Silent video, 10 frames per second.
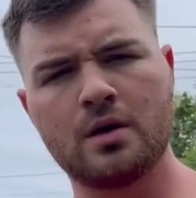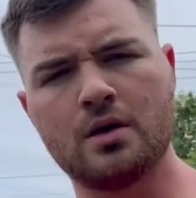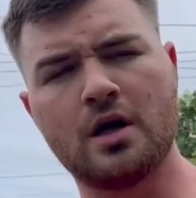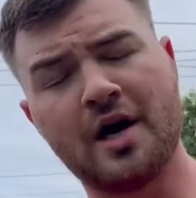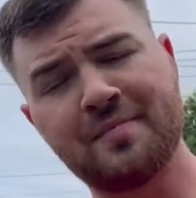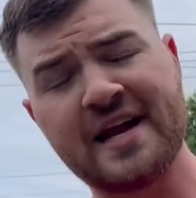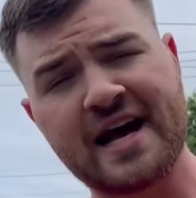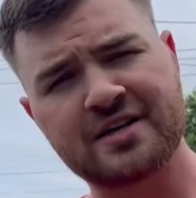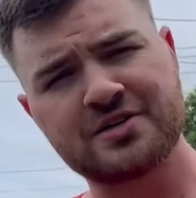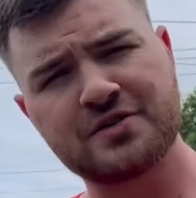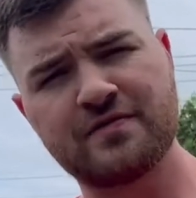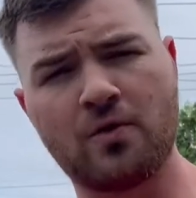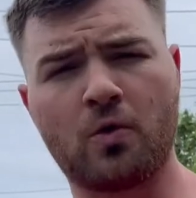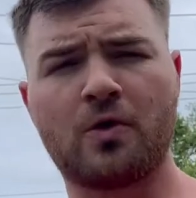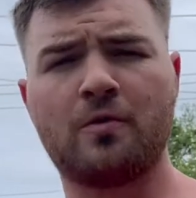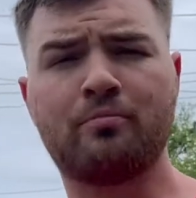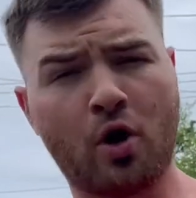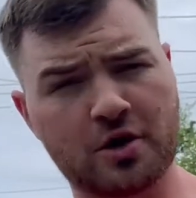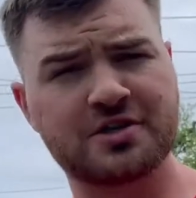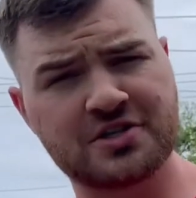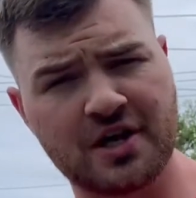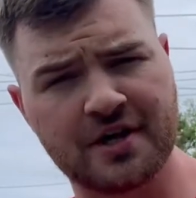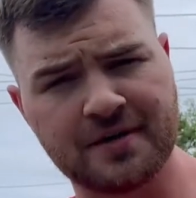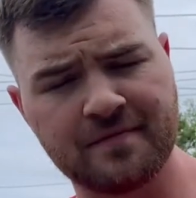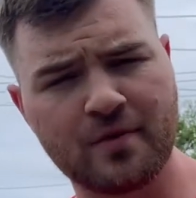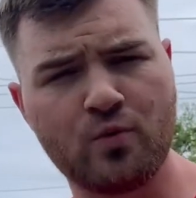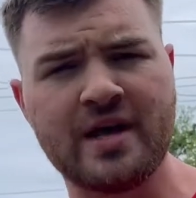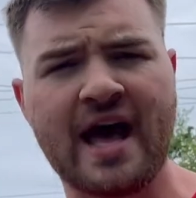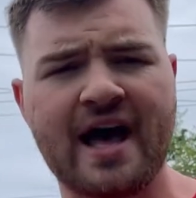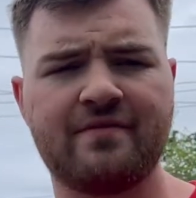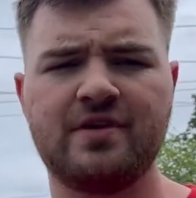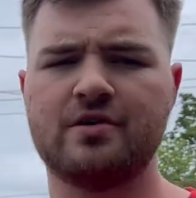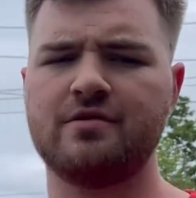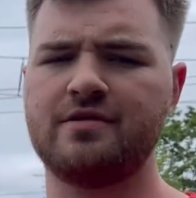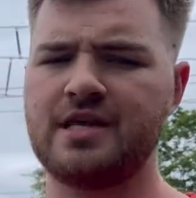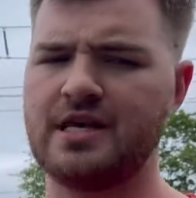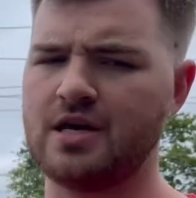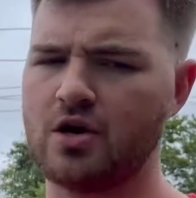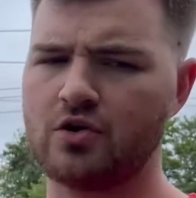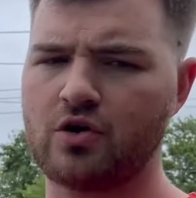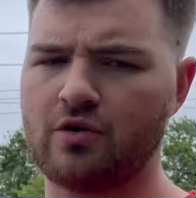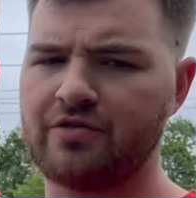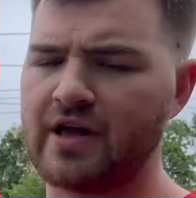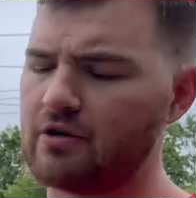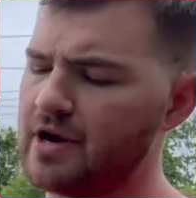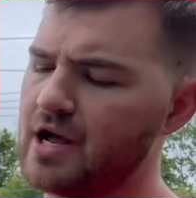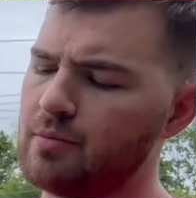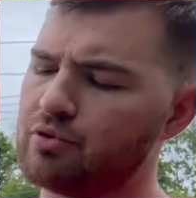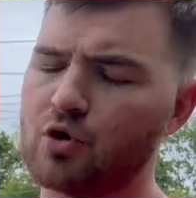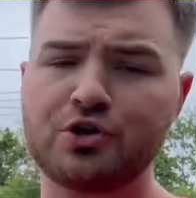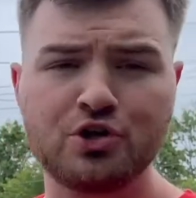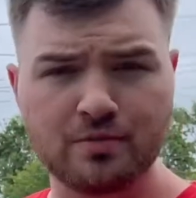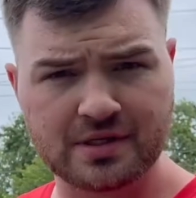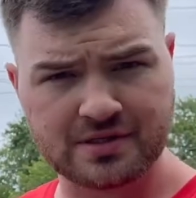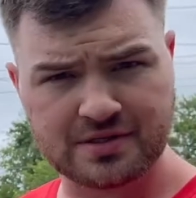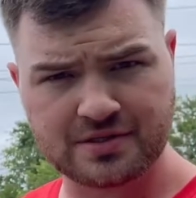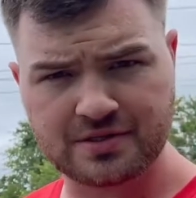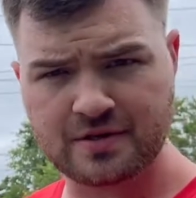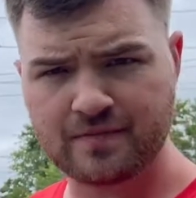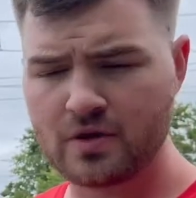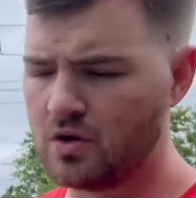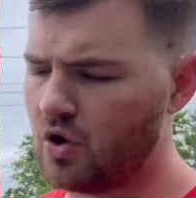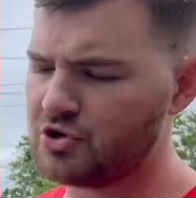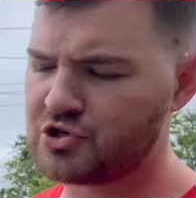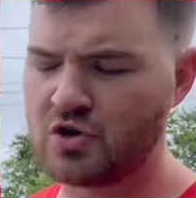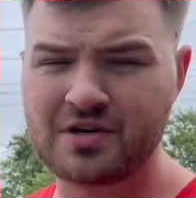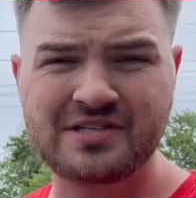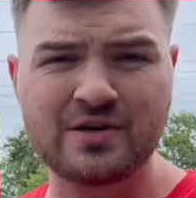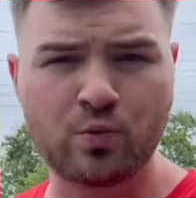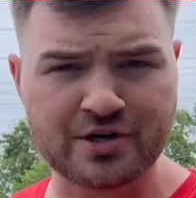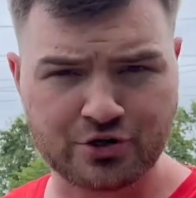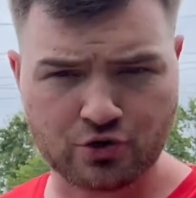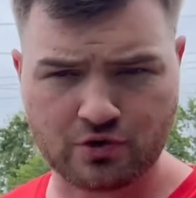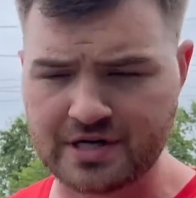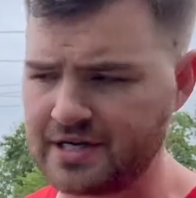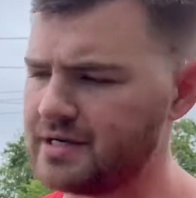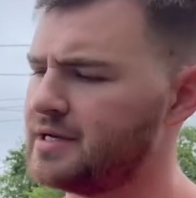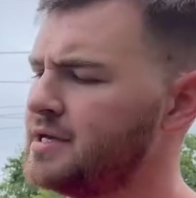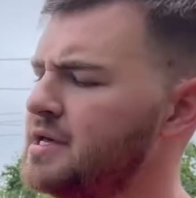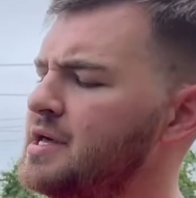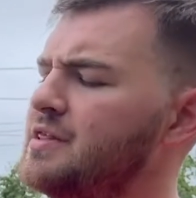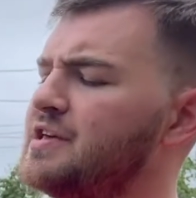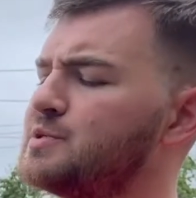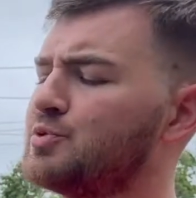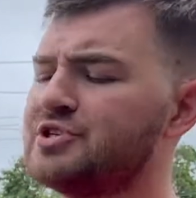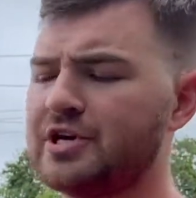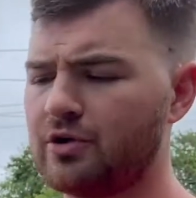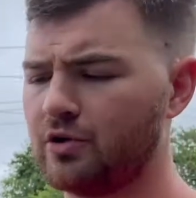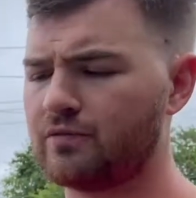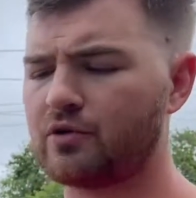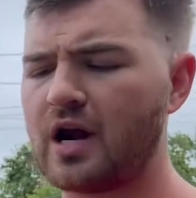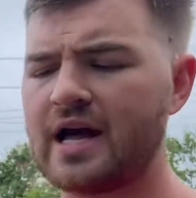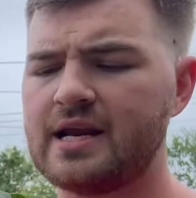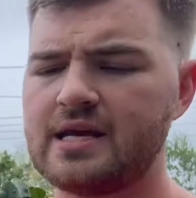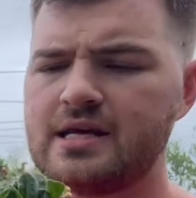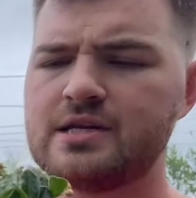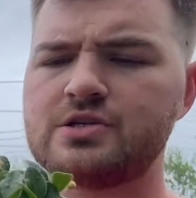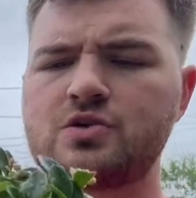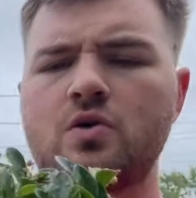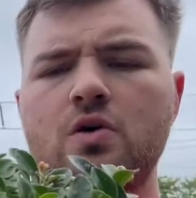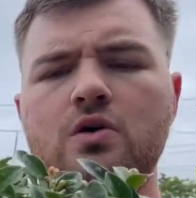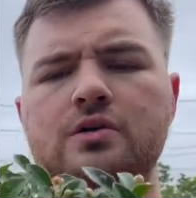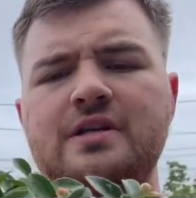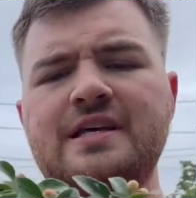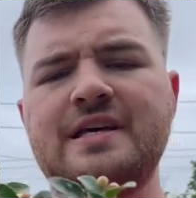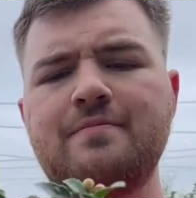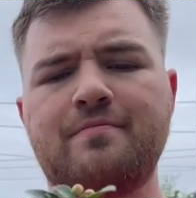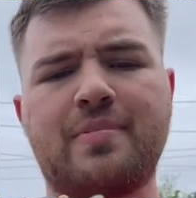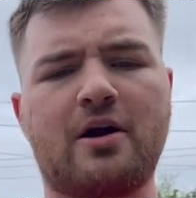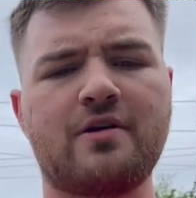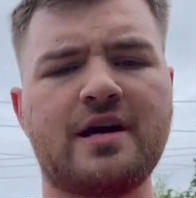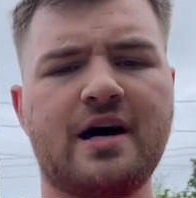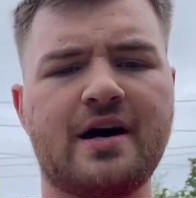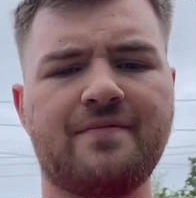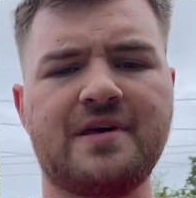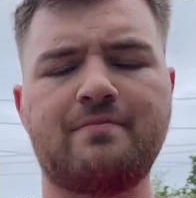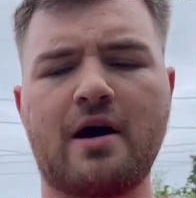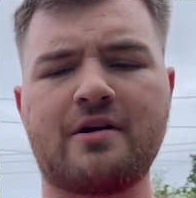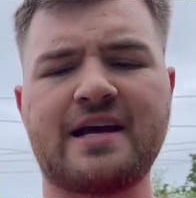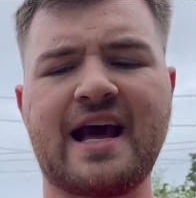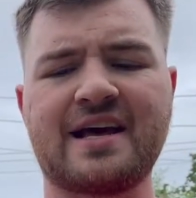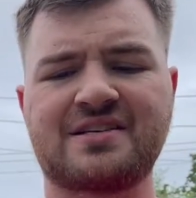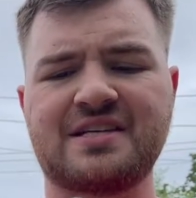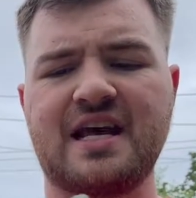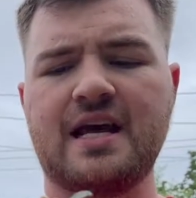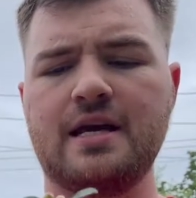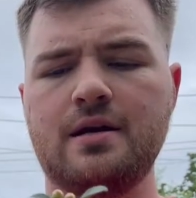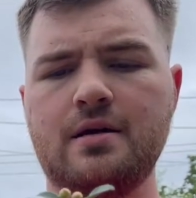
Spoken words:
Up next, for part sun, we have here the Gaultheria procumens, also known as the Wintergreen. This particular variety is called the berry Cascade.